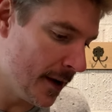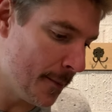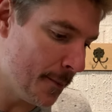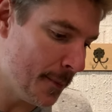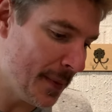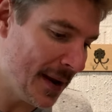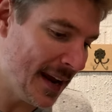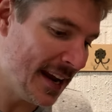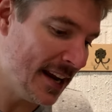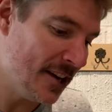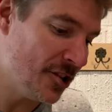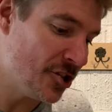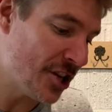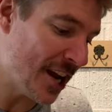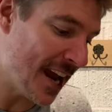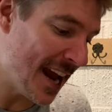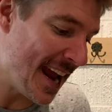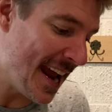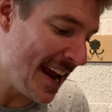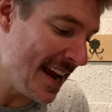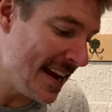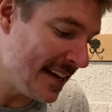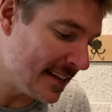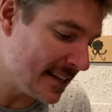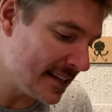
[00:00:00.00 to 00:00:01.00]
Page
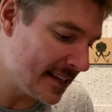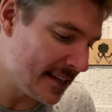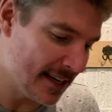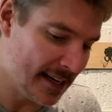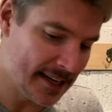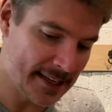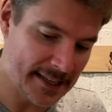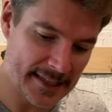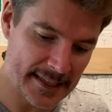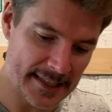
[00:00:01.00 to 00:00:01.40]
8, it